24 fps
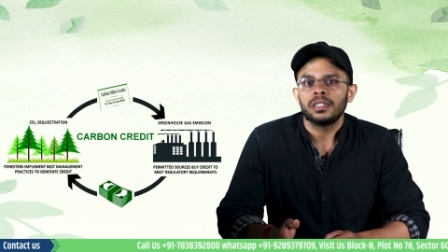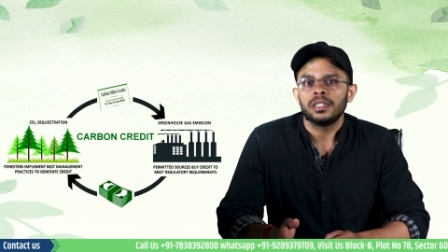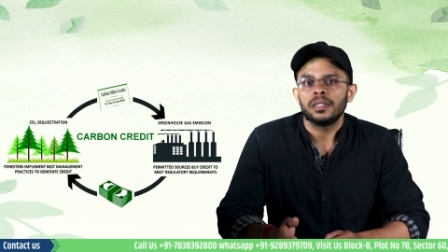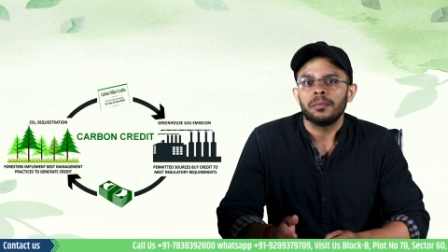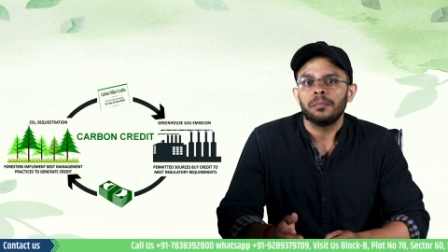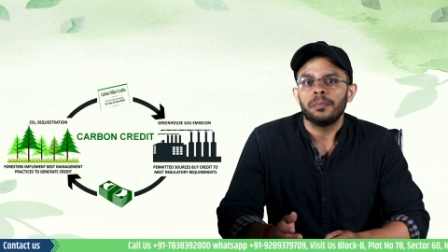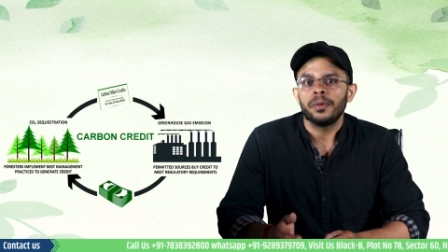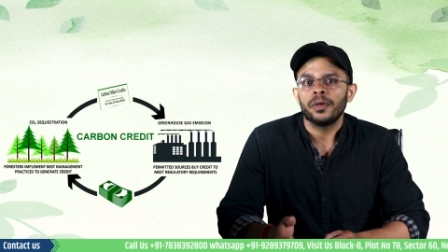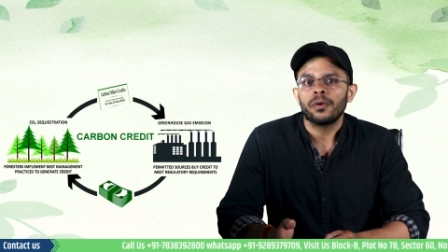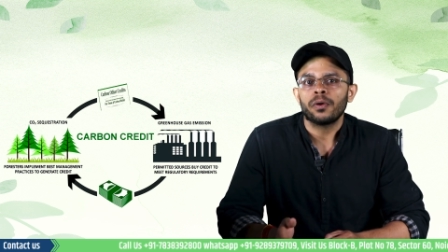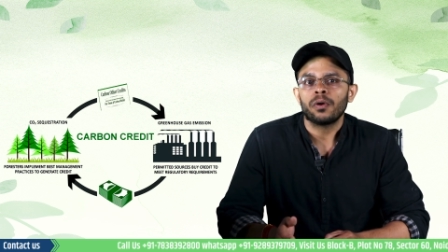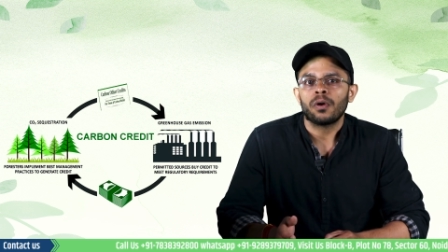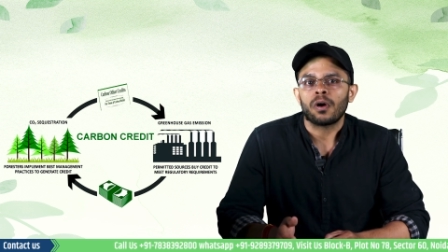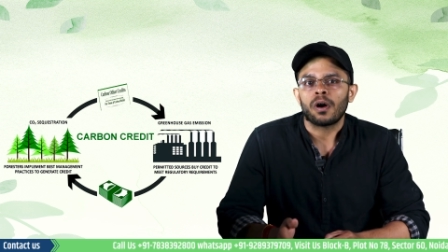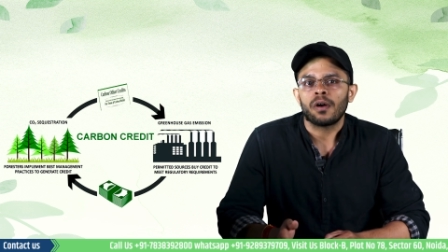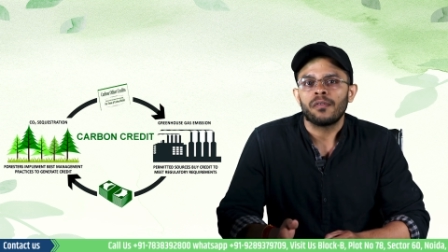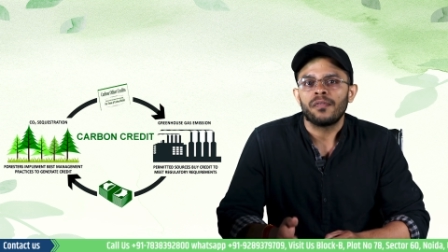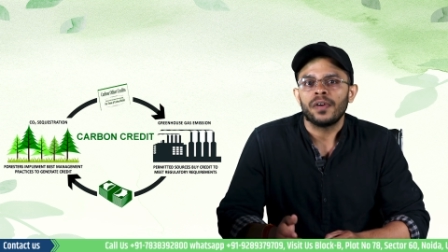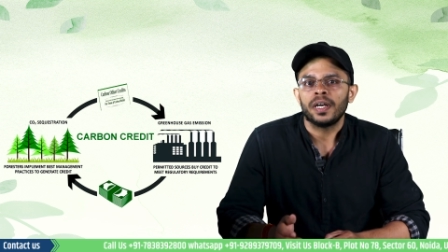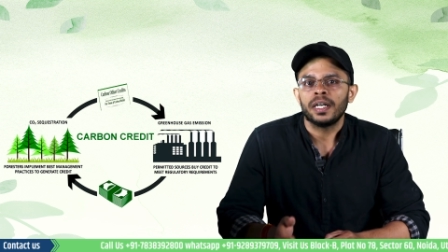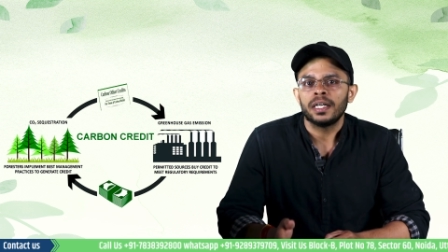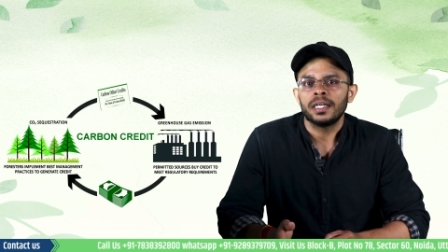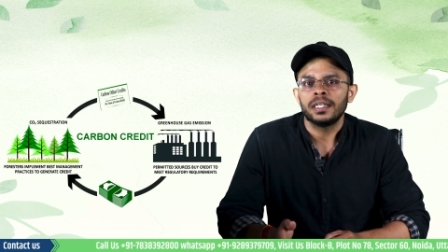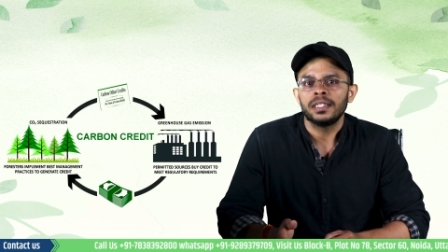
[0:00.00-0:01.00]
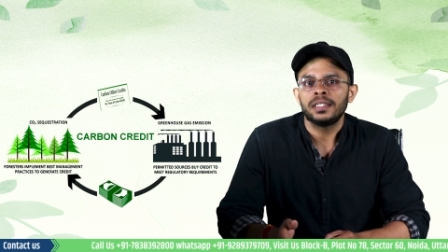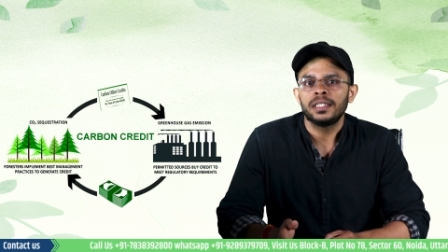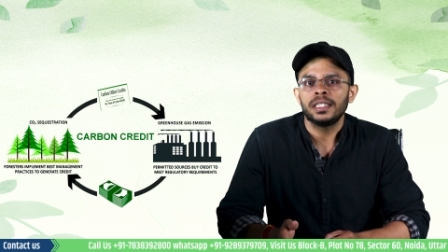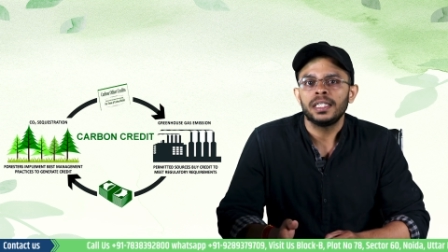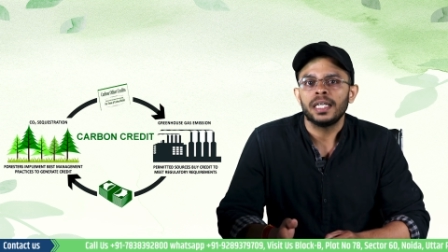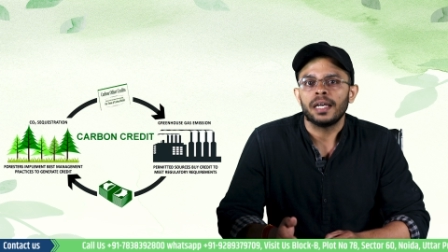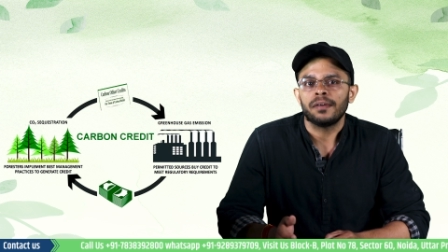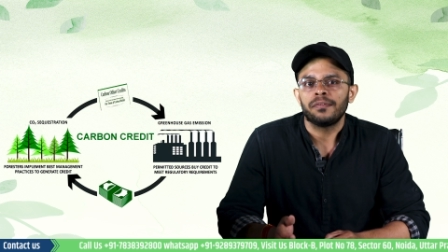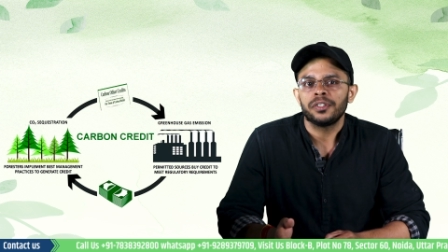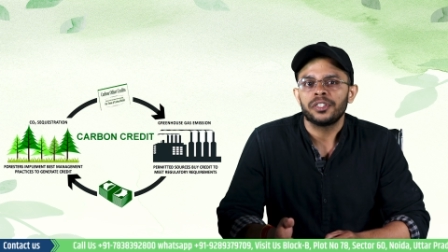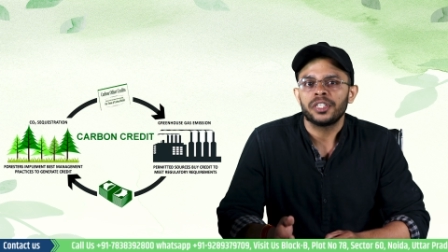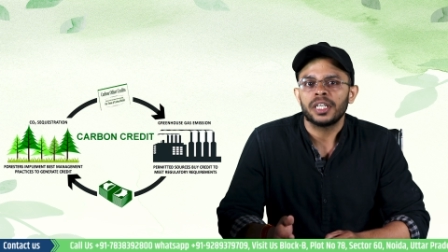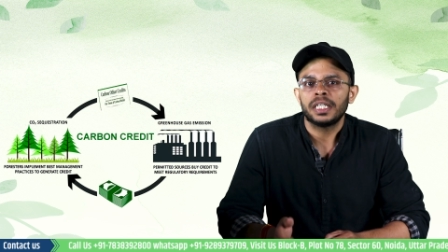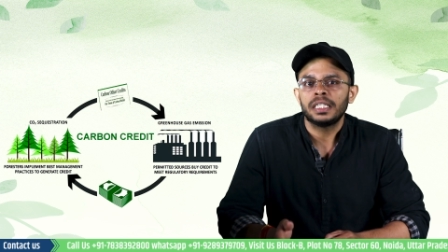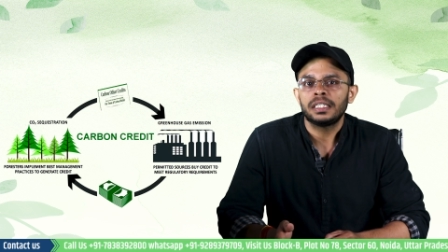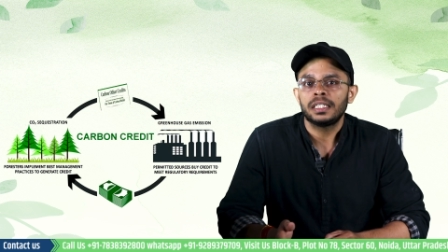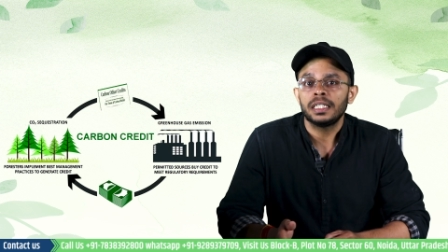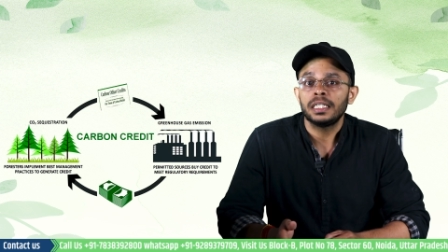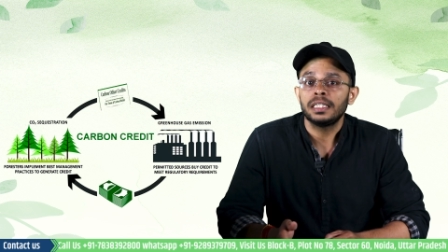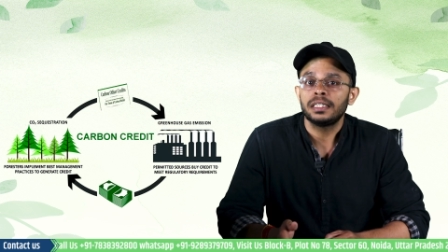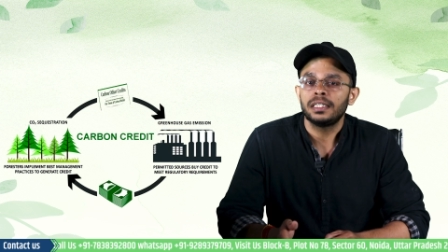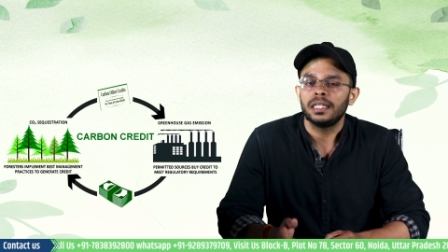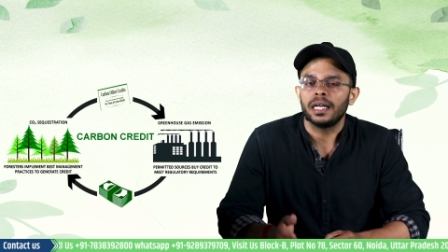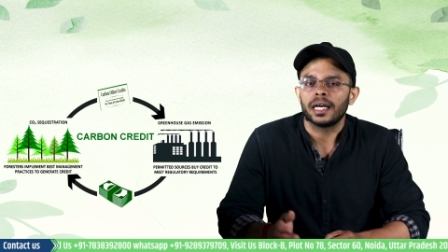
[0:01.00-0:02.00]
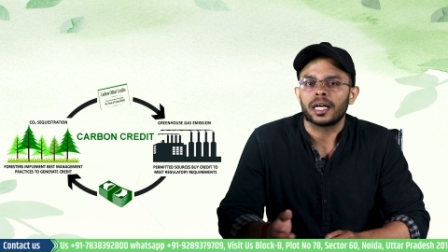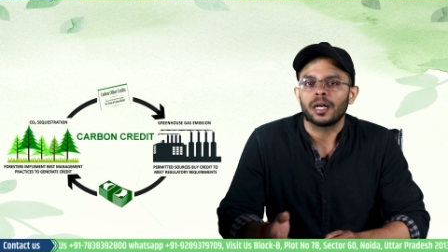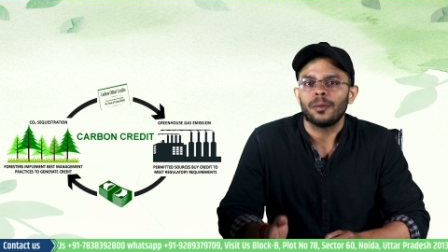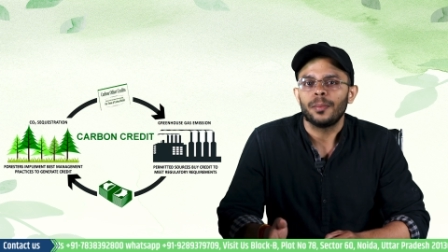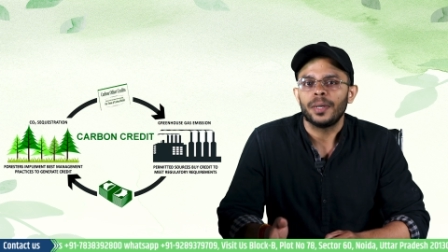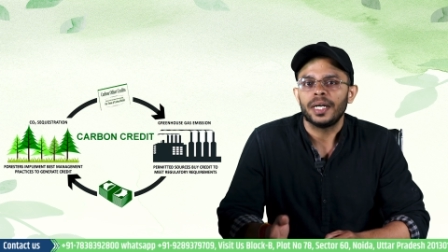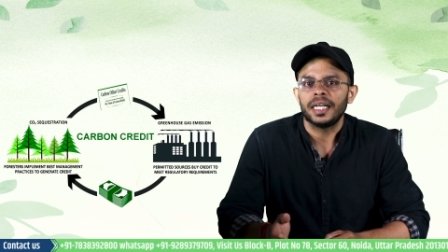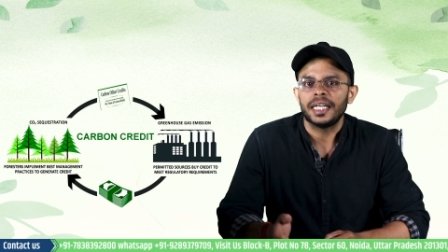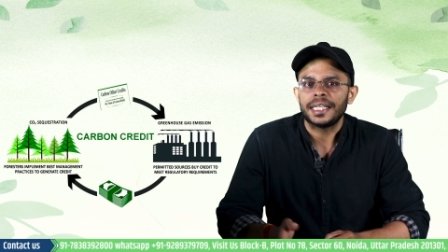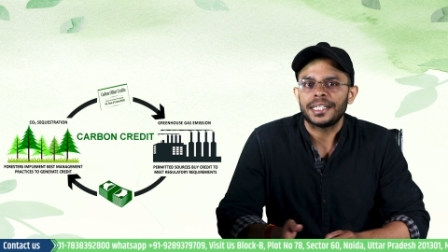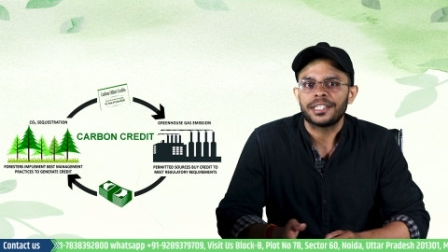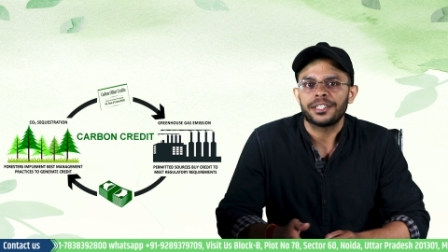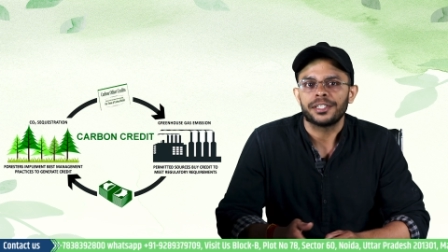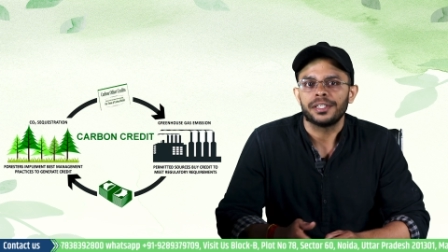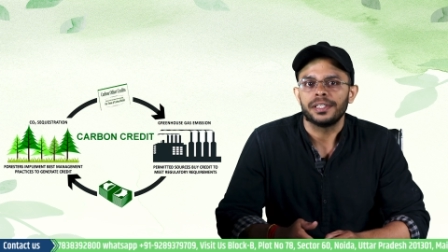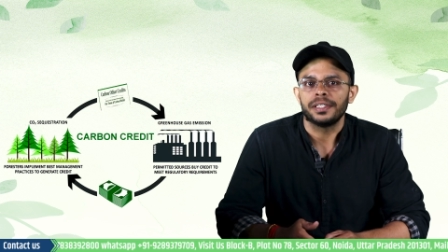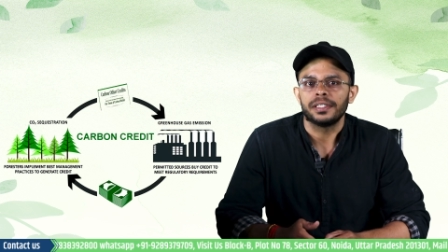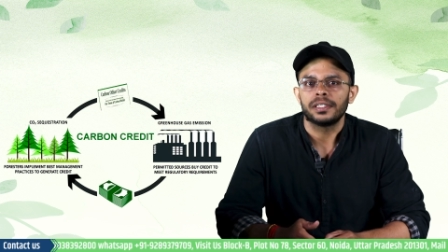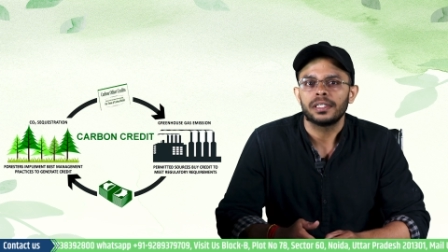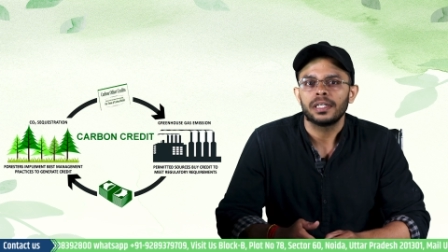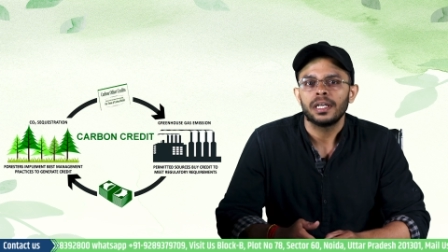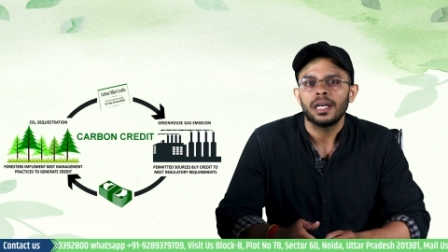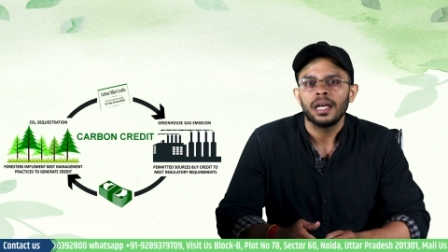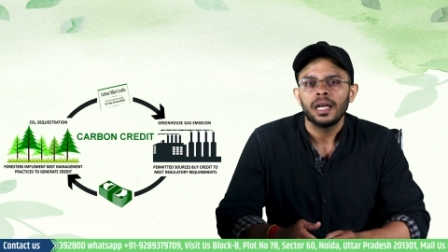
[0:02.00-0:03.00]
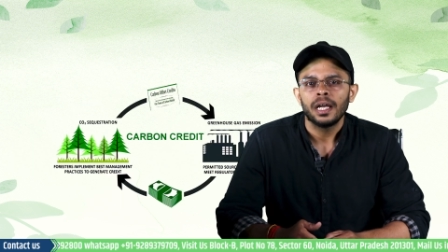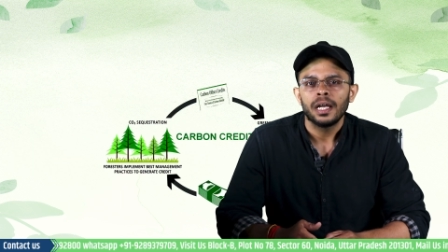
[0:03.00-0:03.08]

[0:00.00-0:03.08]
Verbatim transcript: the Bureau of Energy Efficiency's recommendations.